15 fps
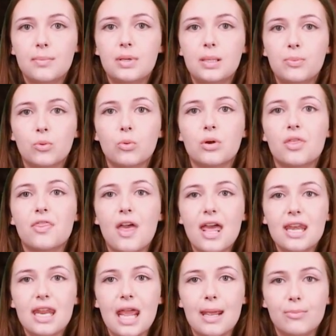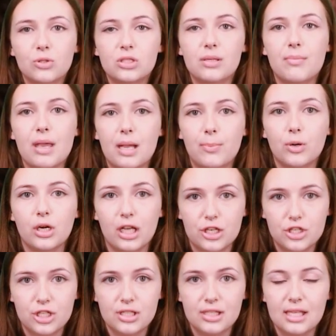people were then able to make
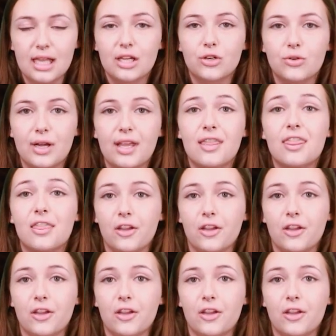predictions and create